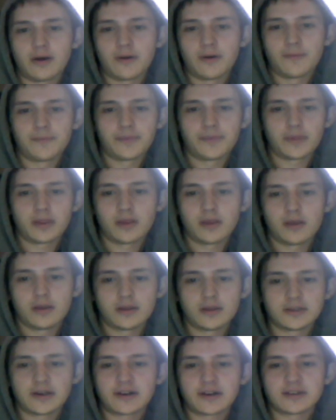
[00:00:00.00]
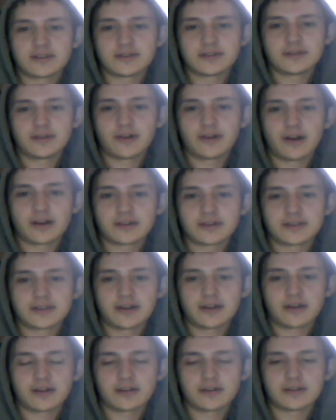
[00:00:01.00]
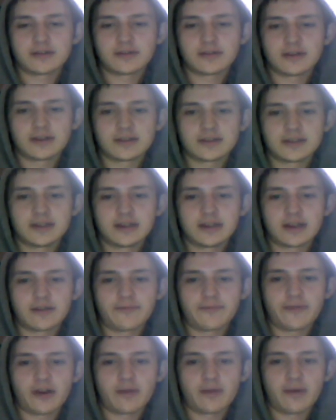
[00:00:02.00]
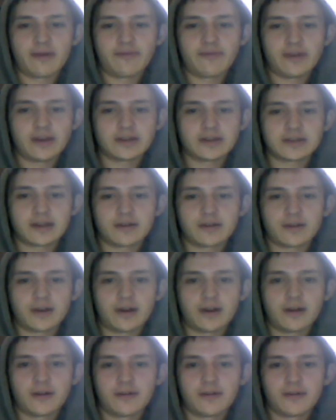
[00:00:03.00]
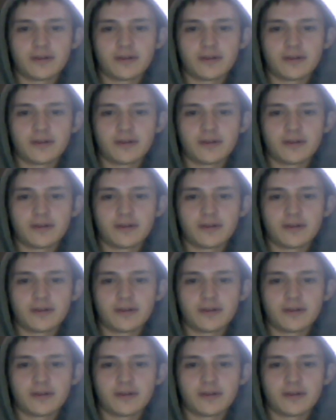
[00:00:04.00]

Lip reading: all. As long as you're not sucking his dick in front of my face, I don't care.